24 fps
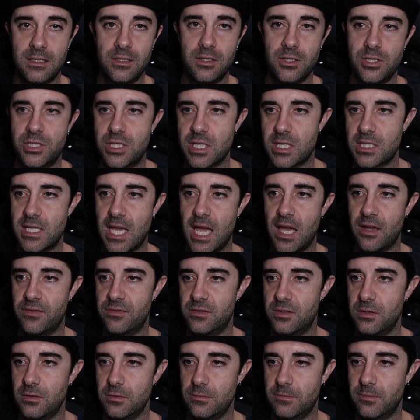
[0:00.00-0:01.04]
You just have
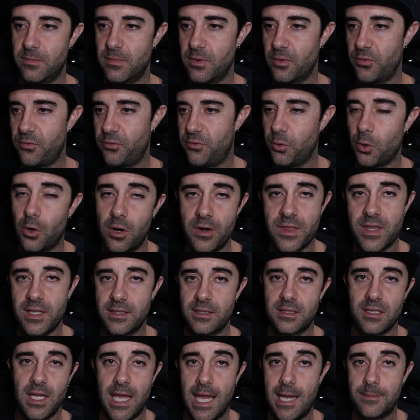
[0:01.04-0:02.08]
to floor the
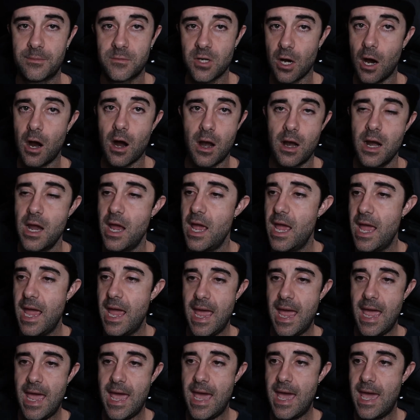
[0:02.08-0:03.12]
damn car
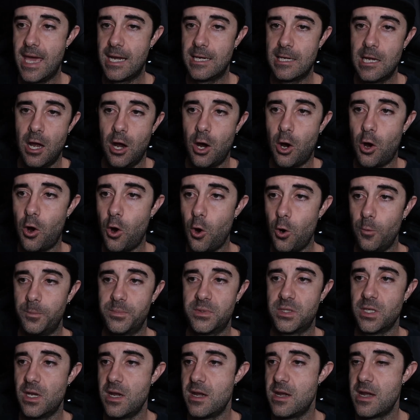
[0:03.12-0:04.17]
and
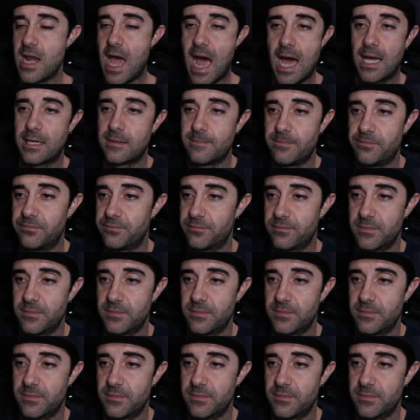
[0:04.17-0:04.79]
hope to not